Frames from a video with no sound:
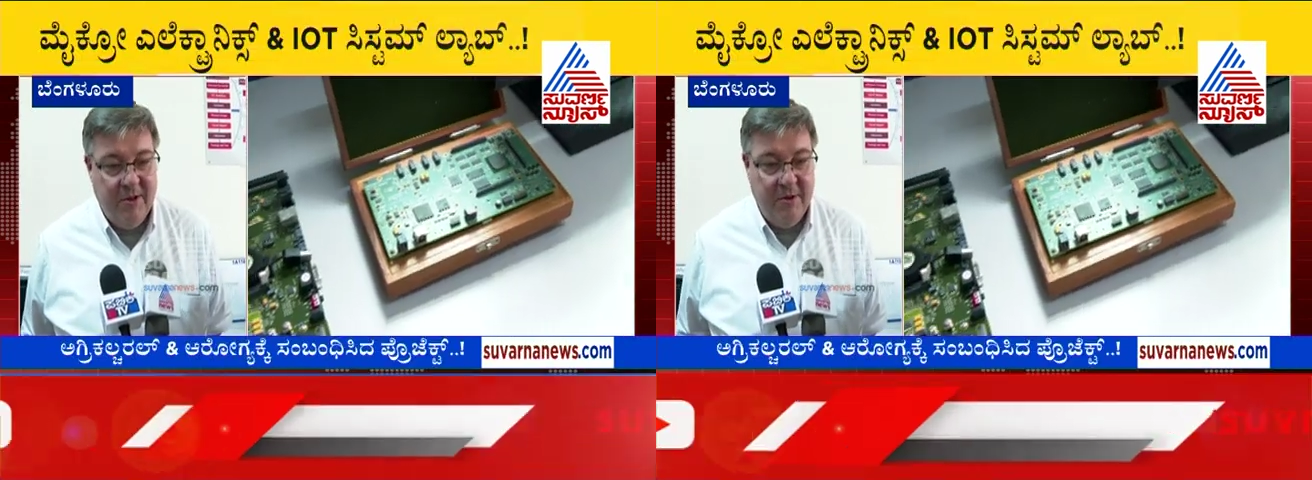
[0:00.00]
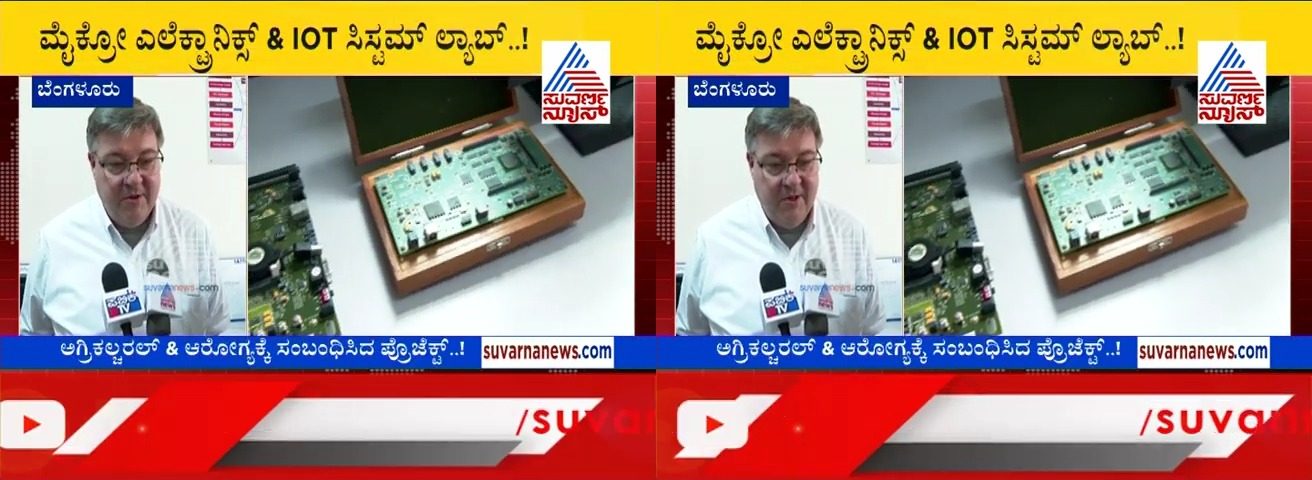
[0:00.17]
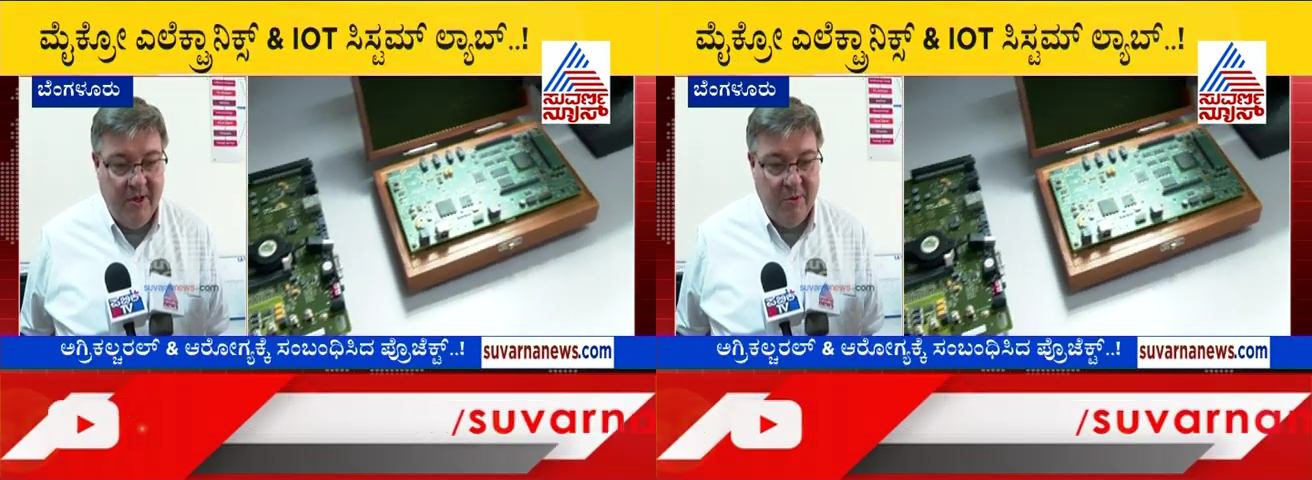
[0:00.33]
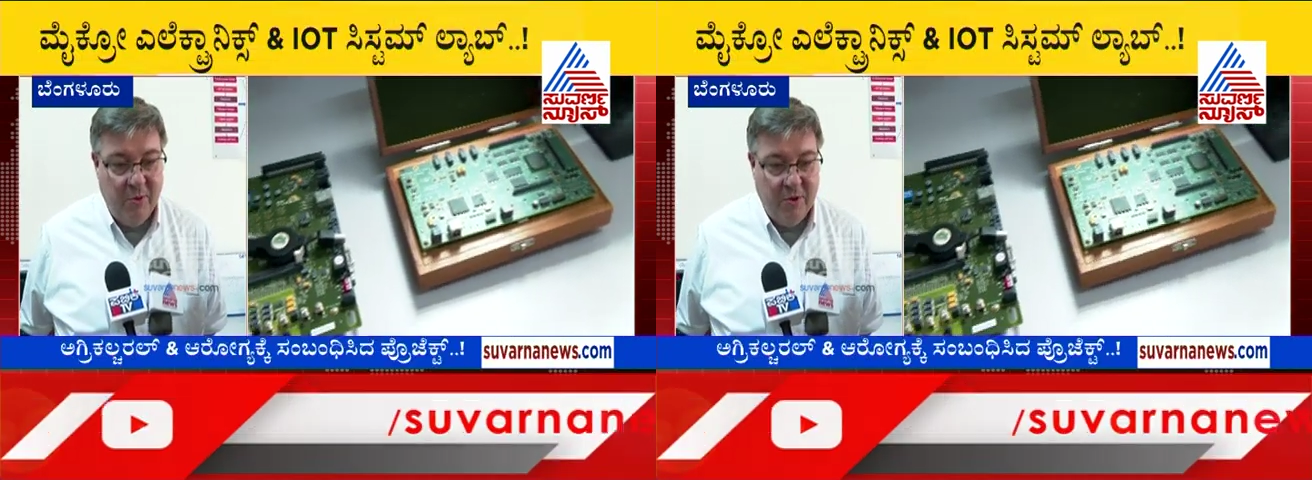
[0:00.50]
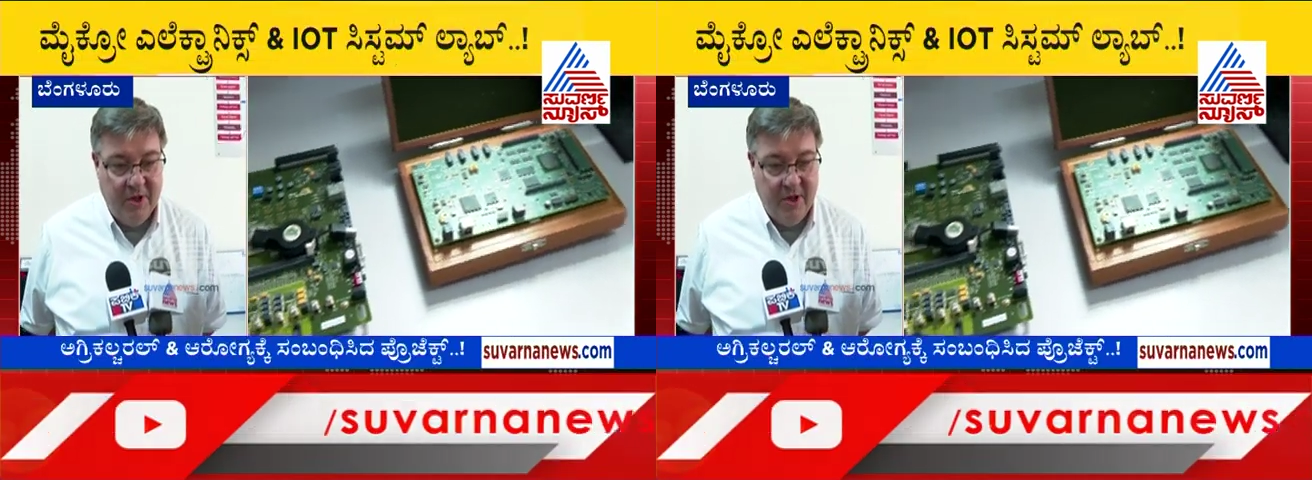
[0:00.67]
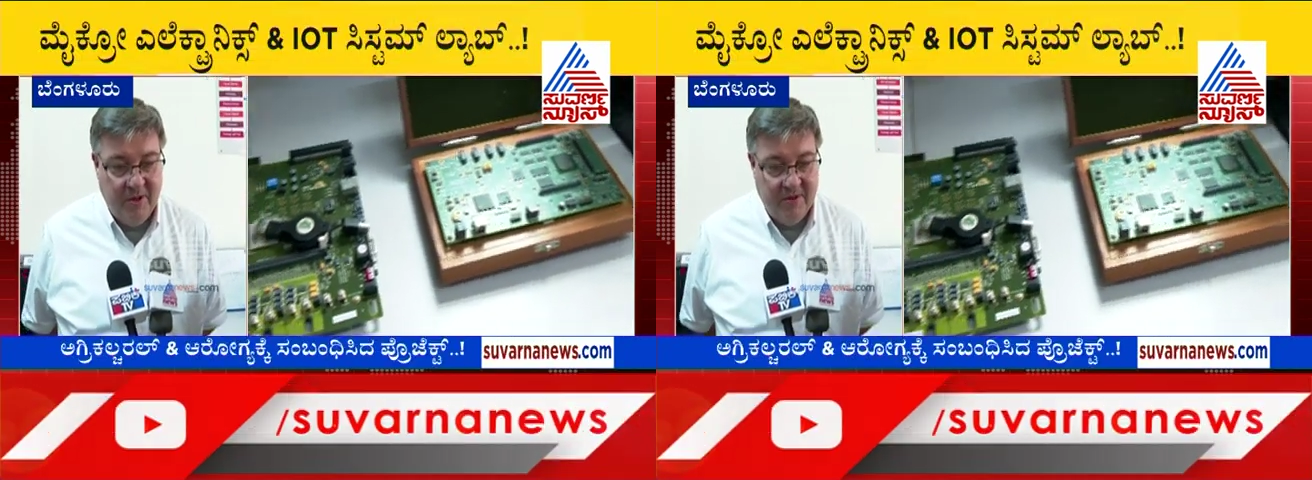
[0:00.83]
reducing
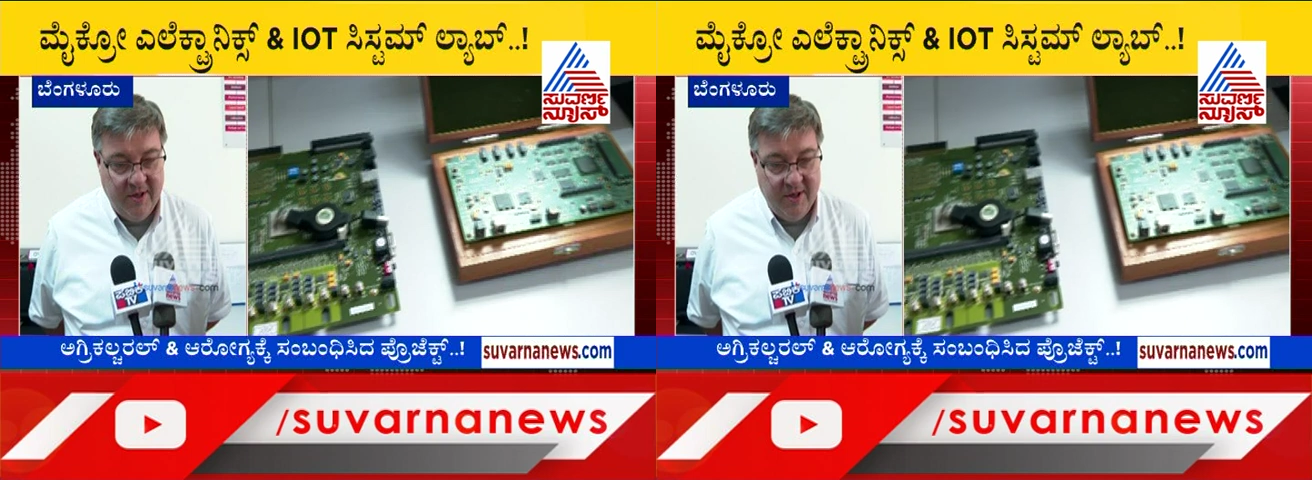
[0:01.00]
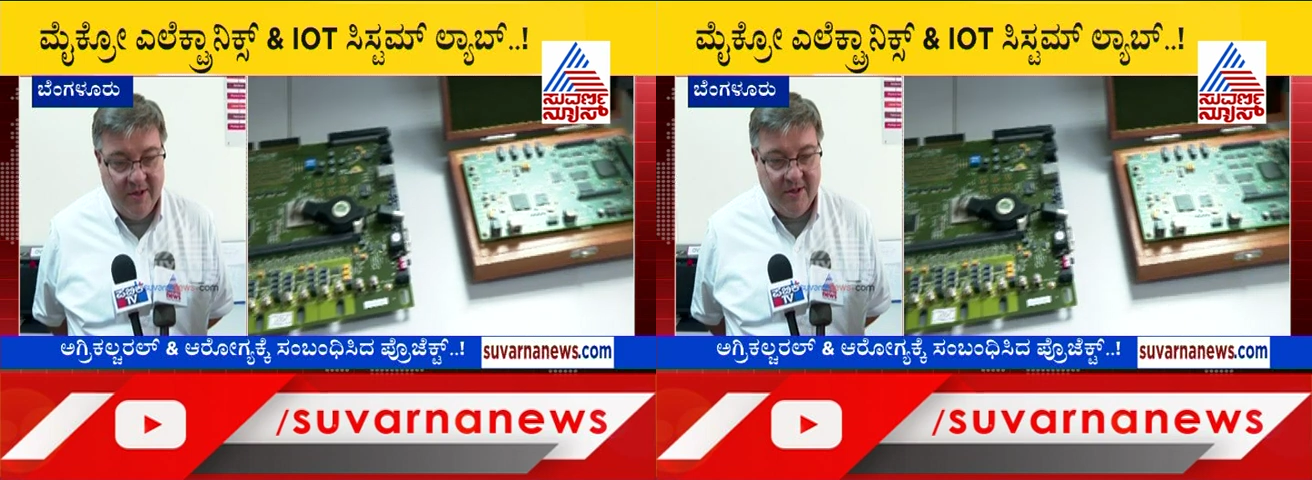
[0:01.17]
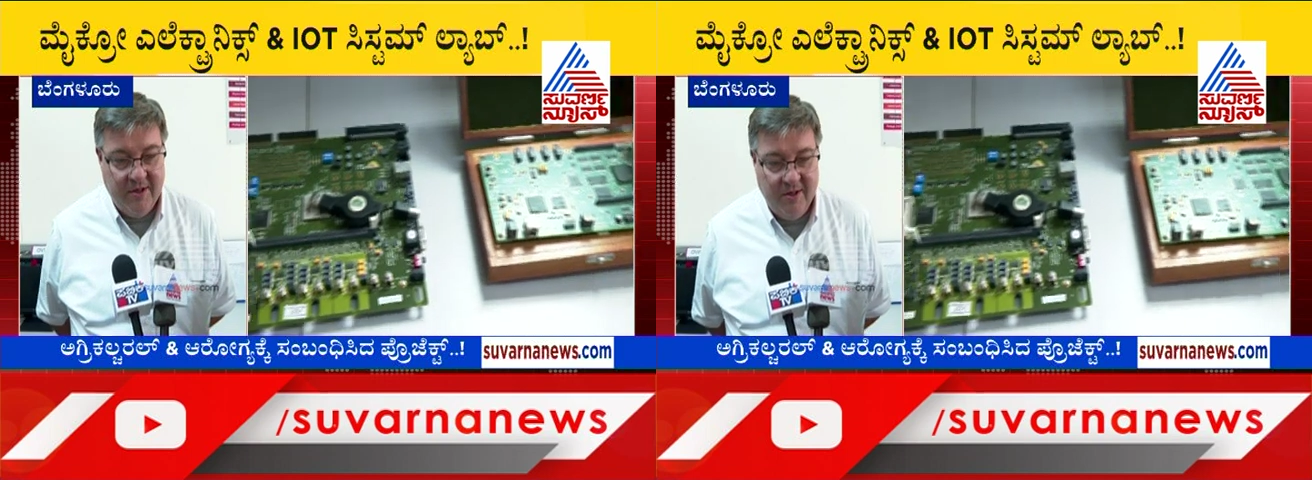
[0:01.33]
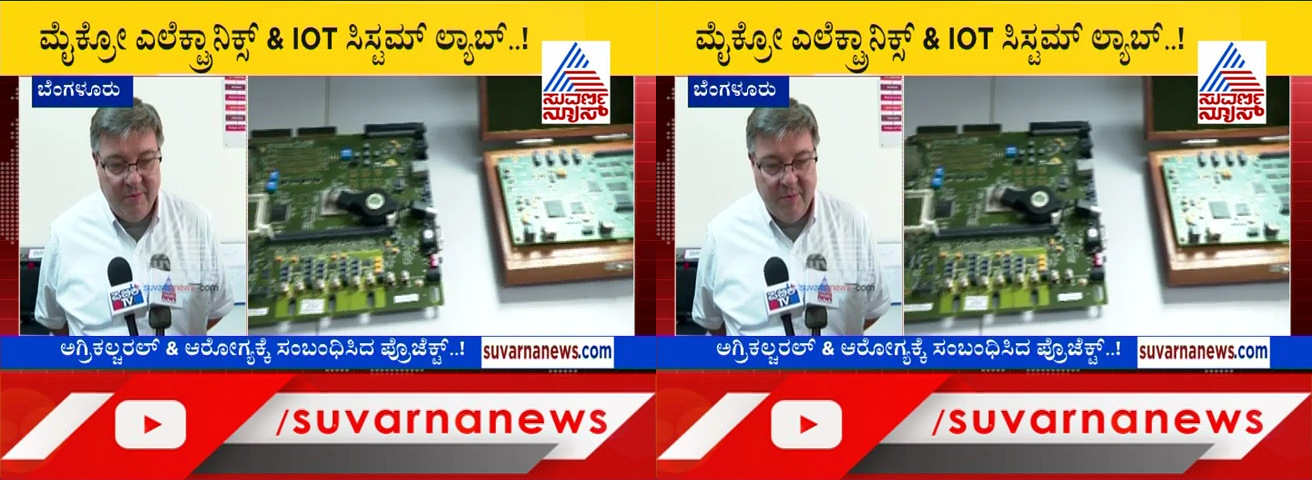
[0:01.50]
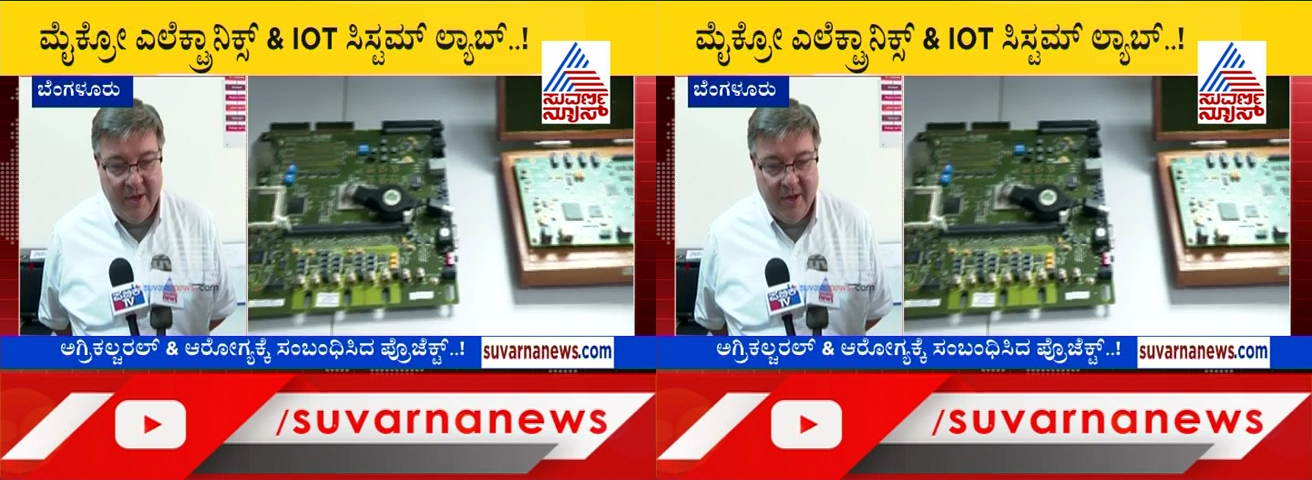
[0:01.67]
water usage,